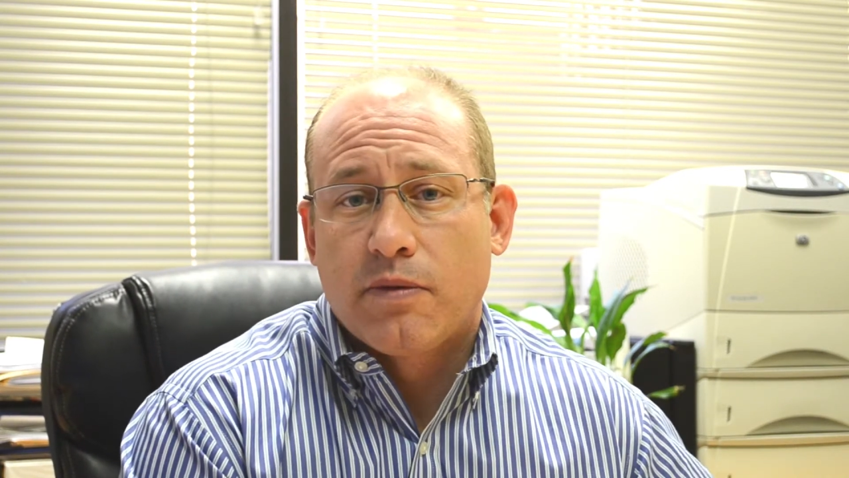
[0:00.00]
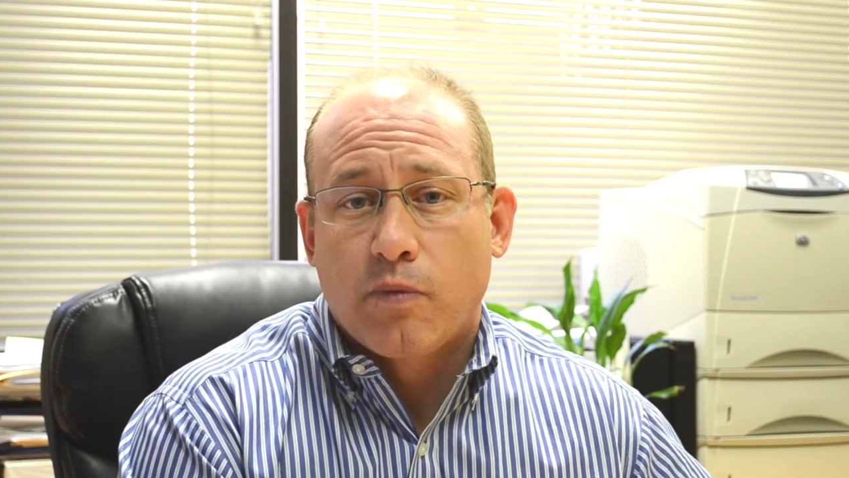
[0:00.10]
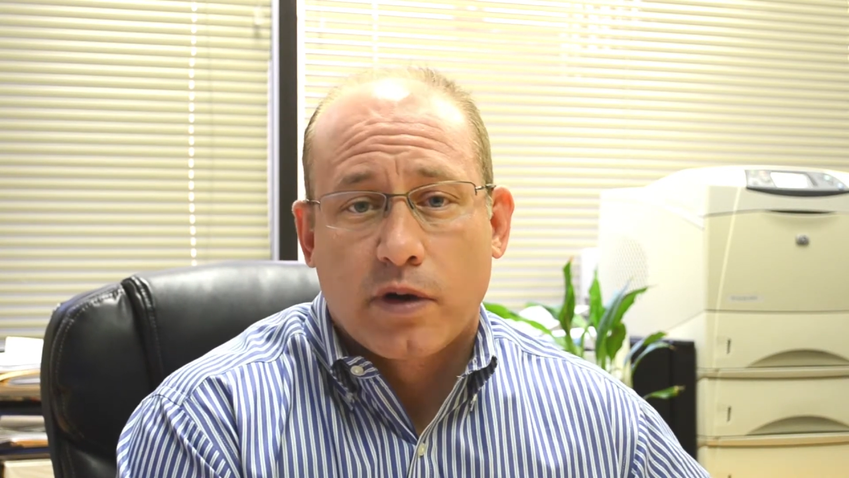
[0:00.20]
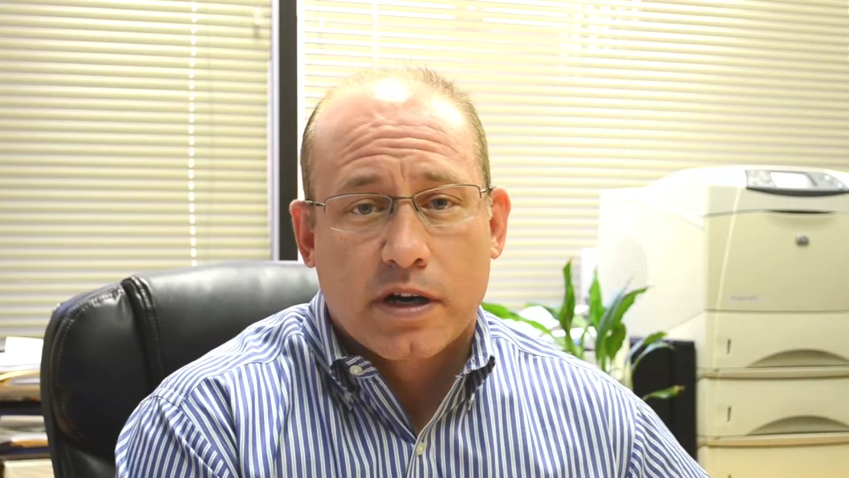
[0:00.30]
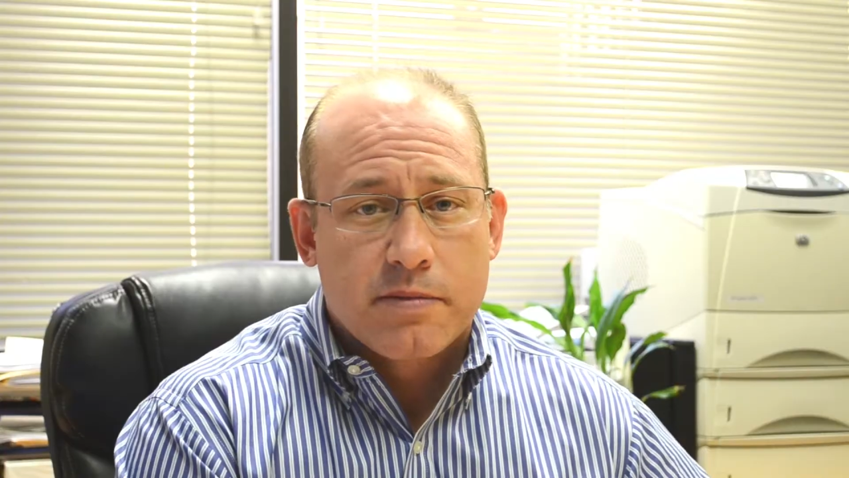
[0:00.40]
And
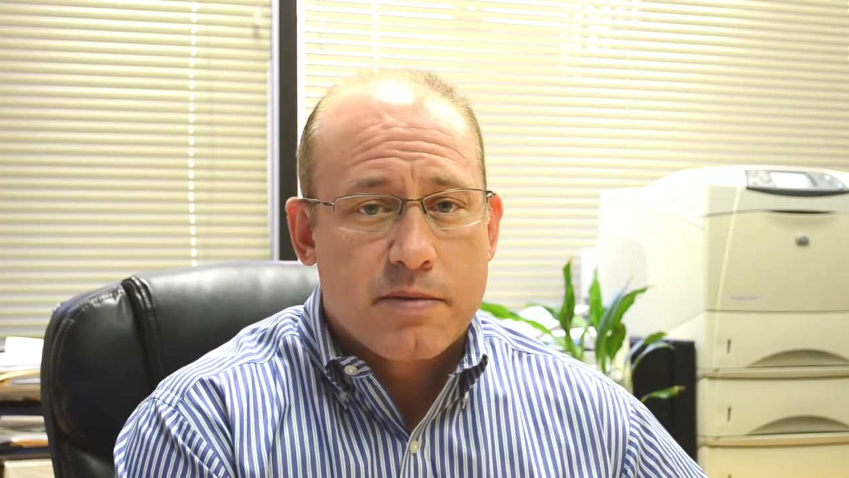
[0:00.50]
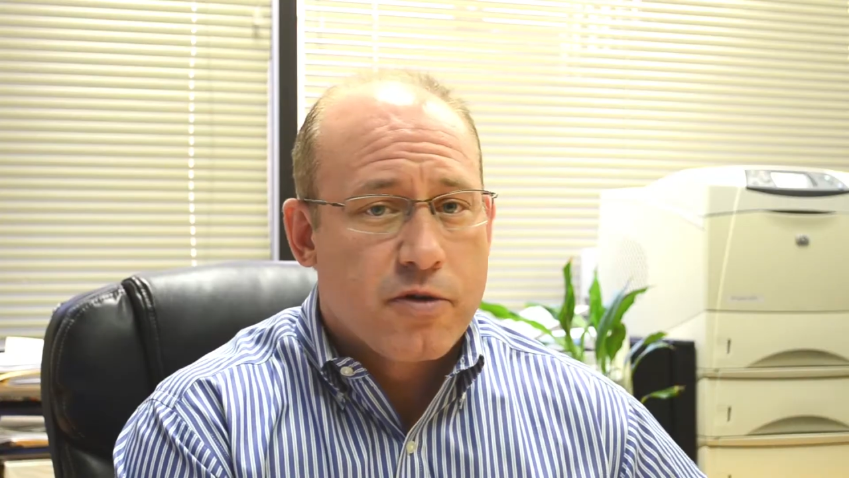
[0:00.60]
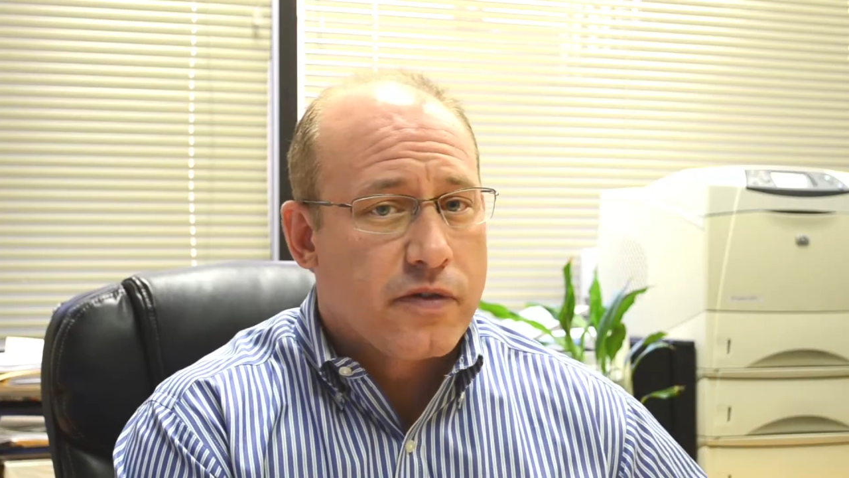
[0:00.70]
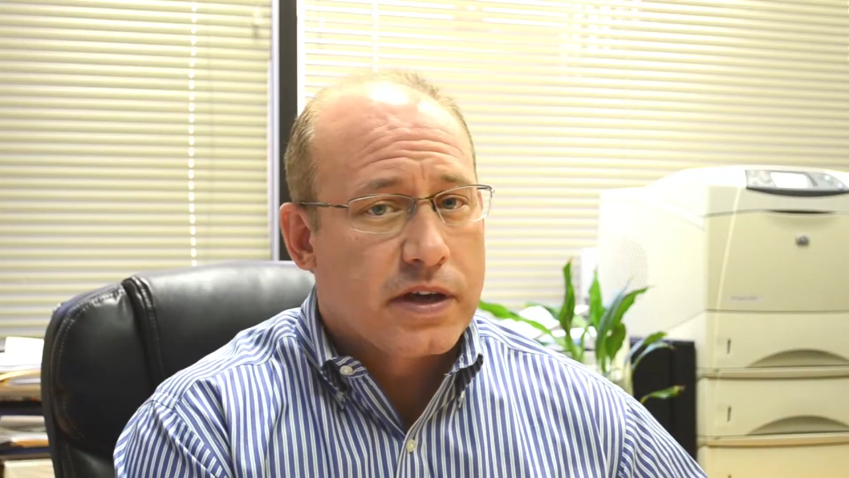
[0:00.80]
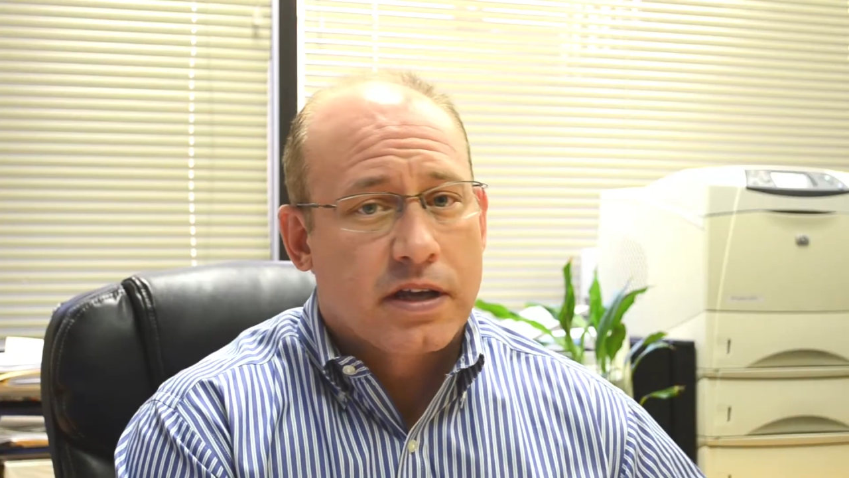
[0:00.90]
we're going to be
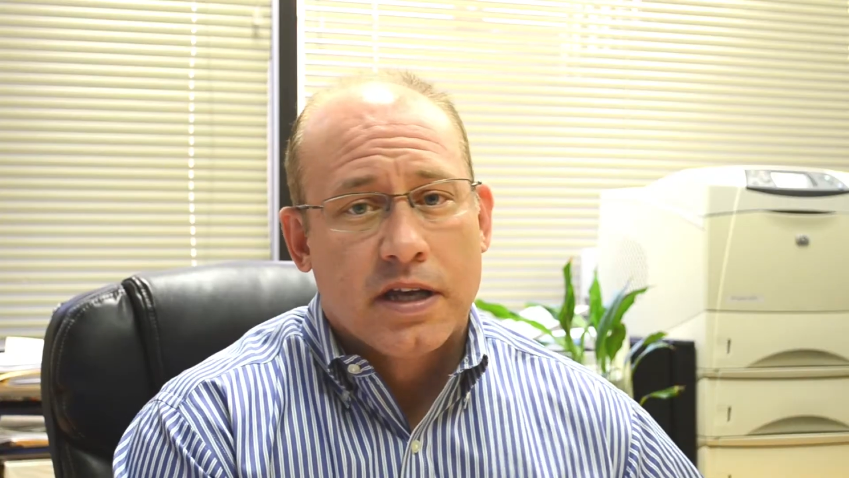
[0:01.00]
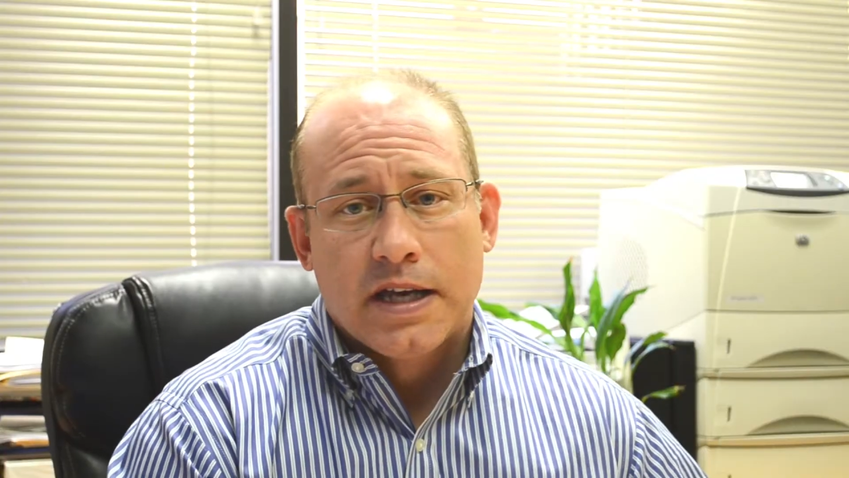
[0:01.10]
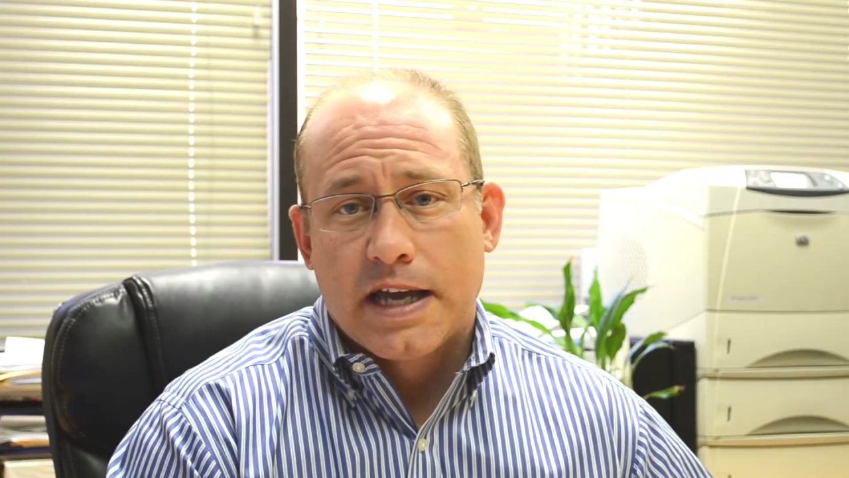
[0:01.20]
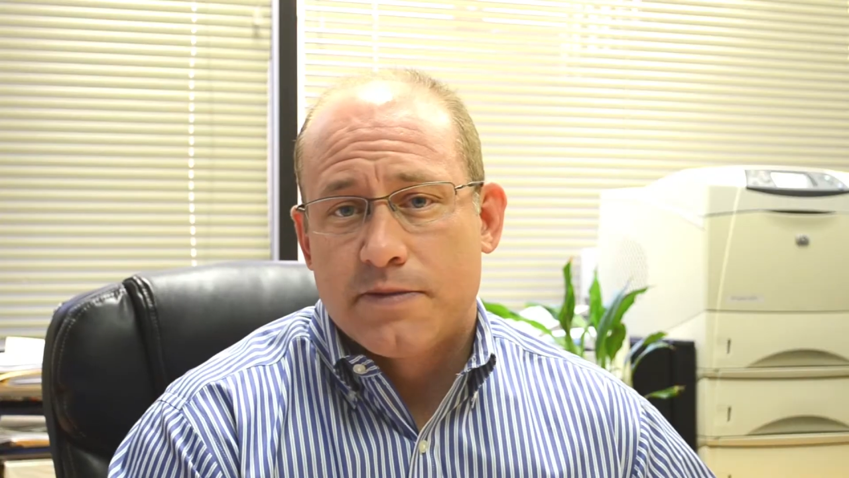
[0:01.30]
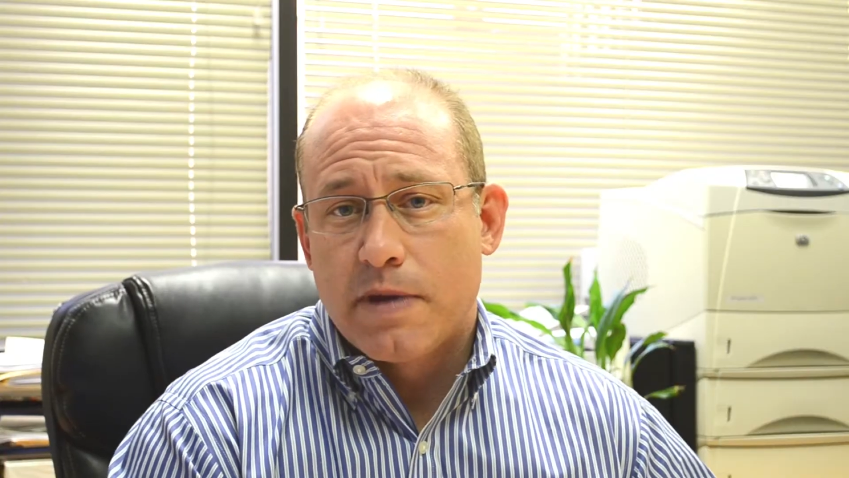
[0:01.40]
moving as